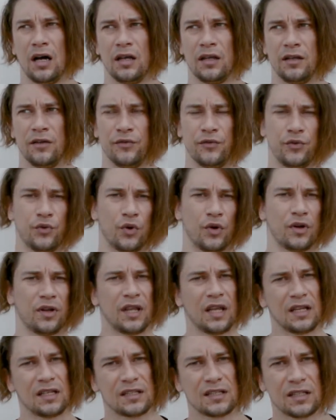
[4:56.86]
if you're a
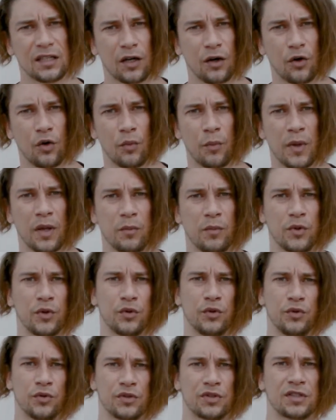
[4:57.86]
dancer, or maybe
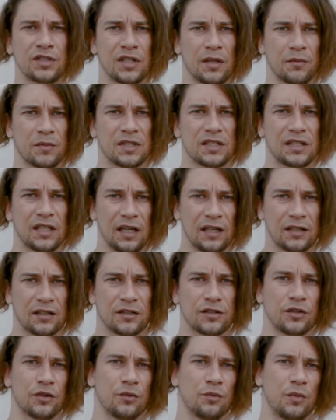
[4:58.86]
you do some
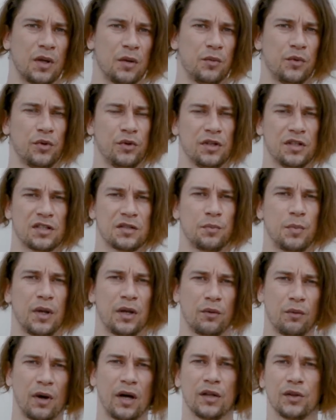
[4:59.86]
stunts, or maybe you need to
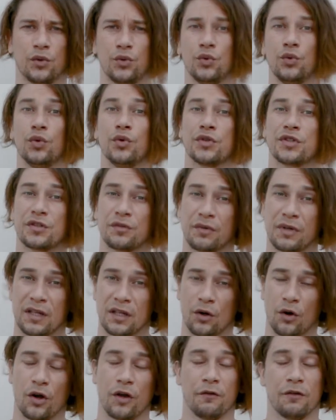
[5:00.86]
spend 1, 2, or
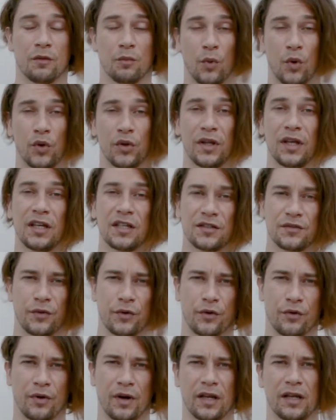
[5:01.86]
3 or even more days for
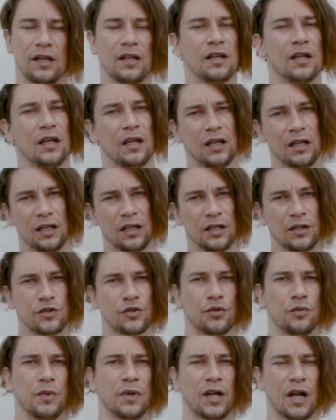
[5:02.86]
training. It
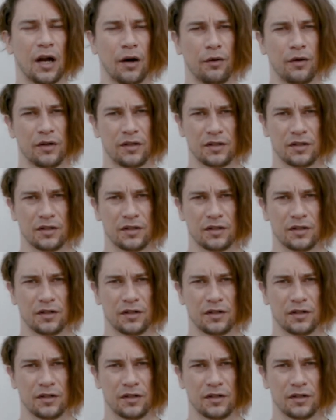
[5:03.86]
should be covered